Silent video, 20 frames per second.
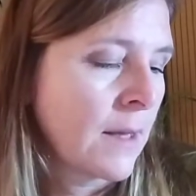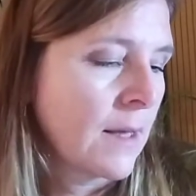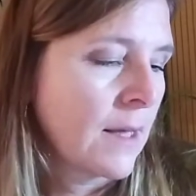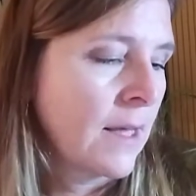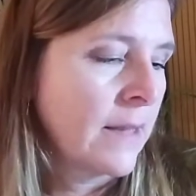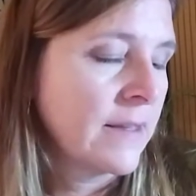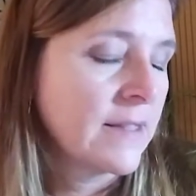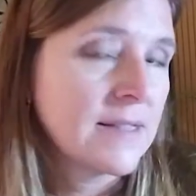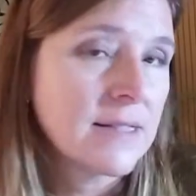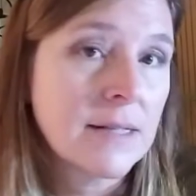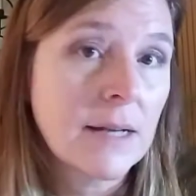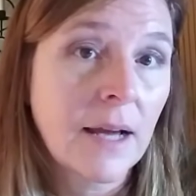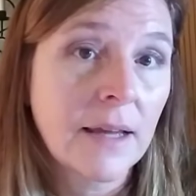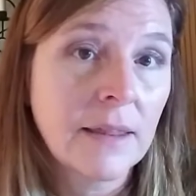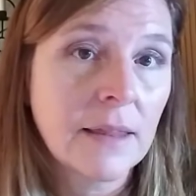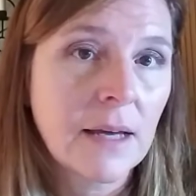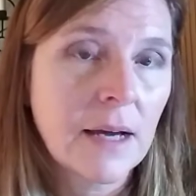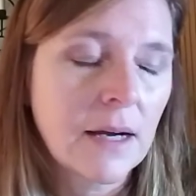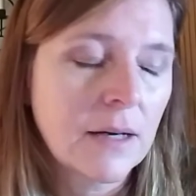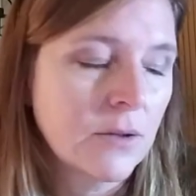in this
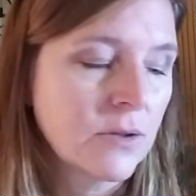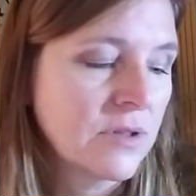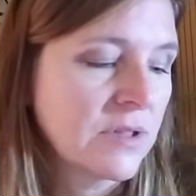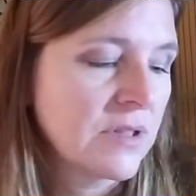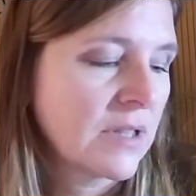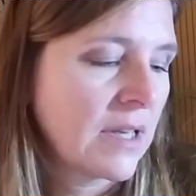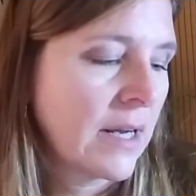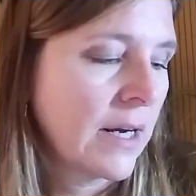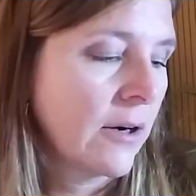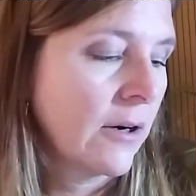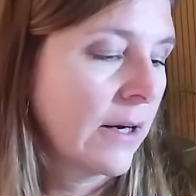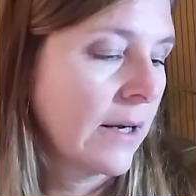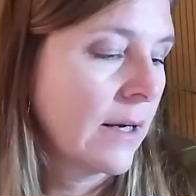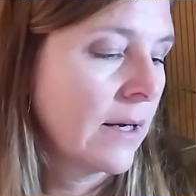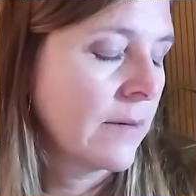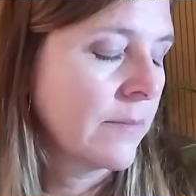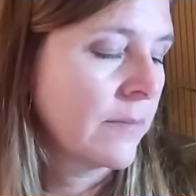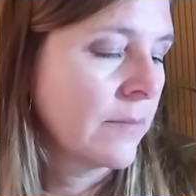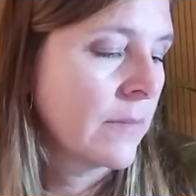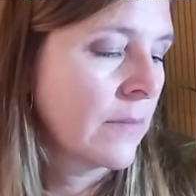ninth house area.
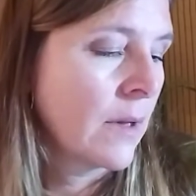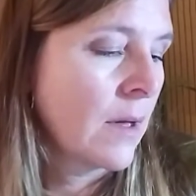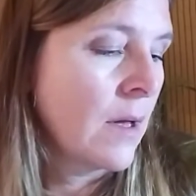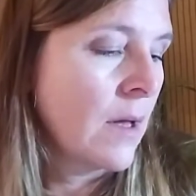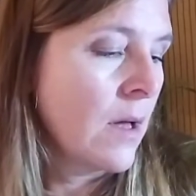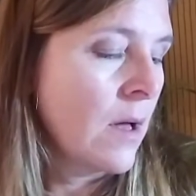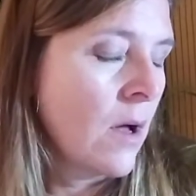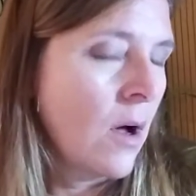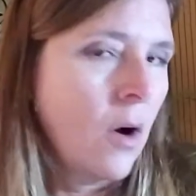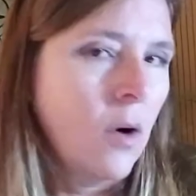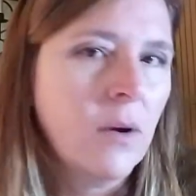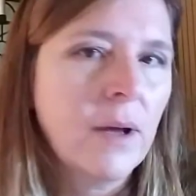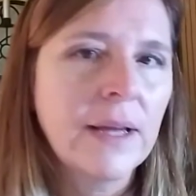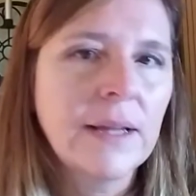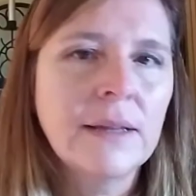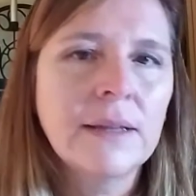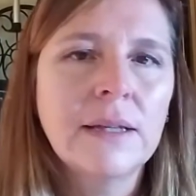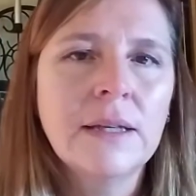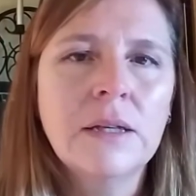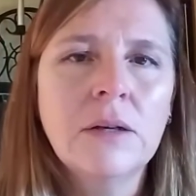Okay,
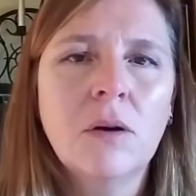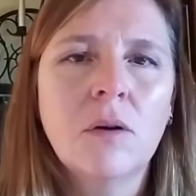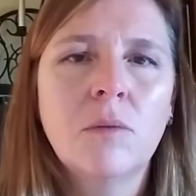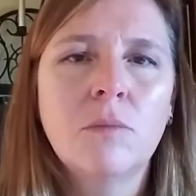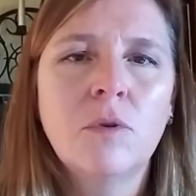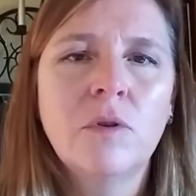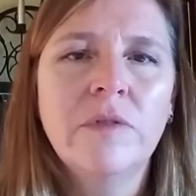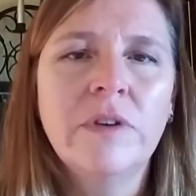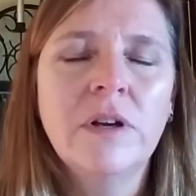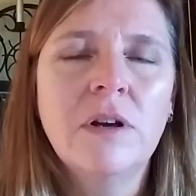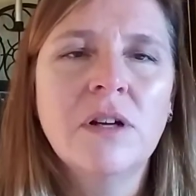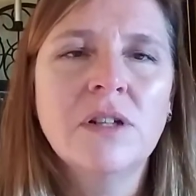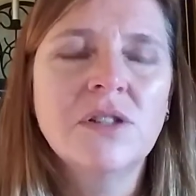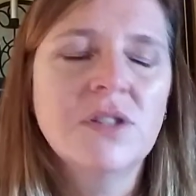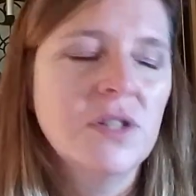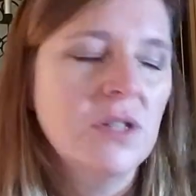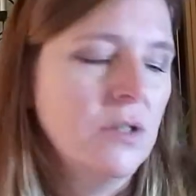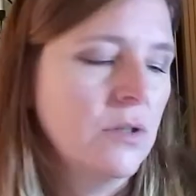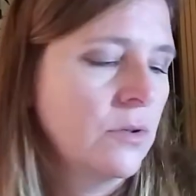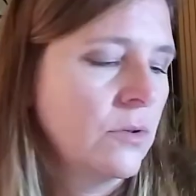Leo, moving on
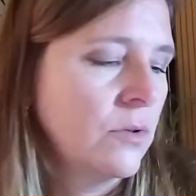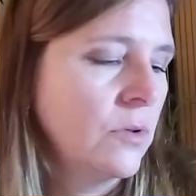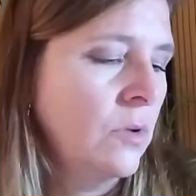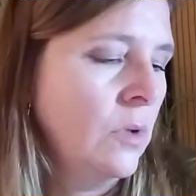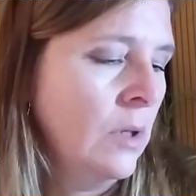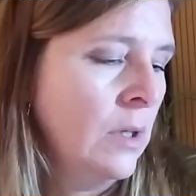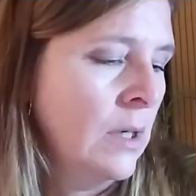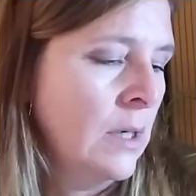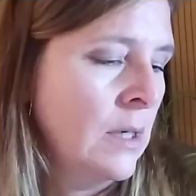to you.